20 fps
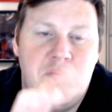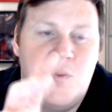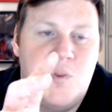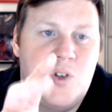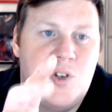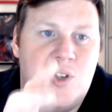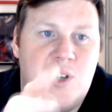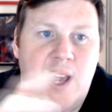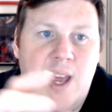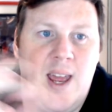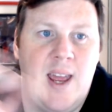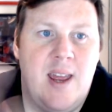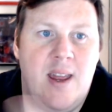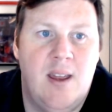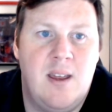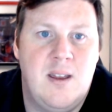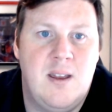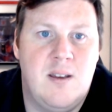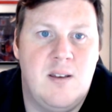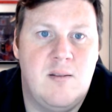
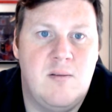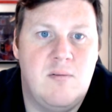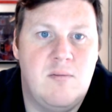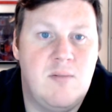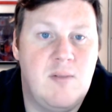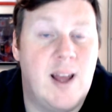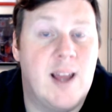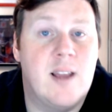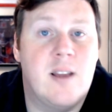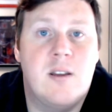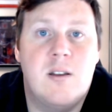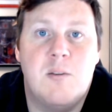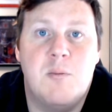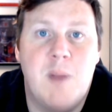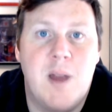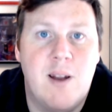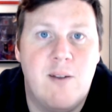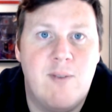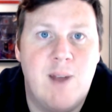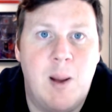Say, like
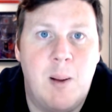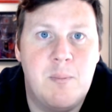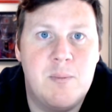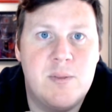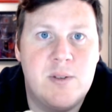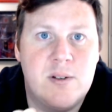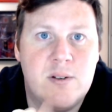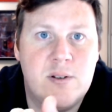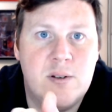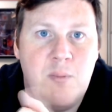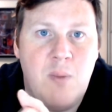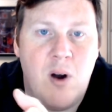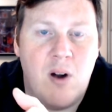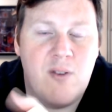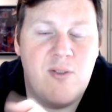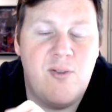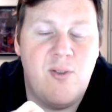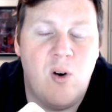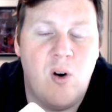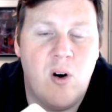me and Ramp
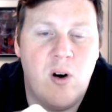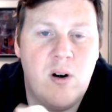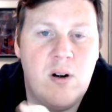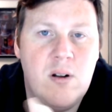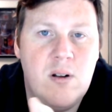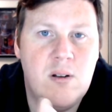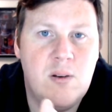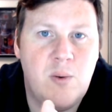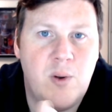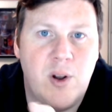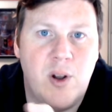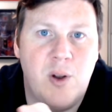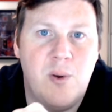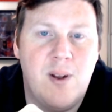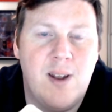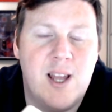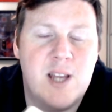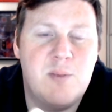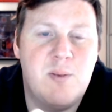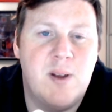Mark 4 want to
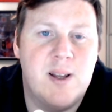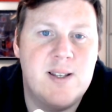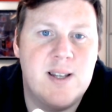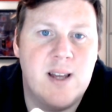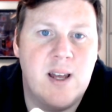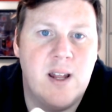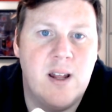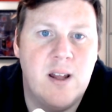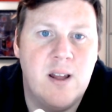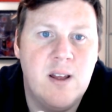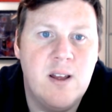do a let's play together.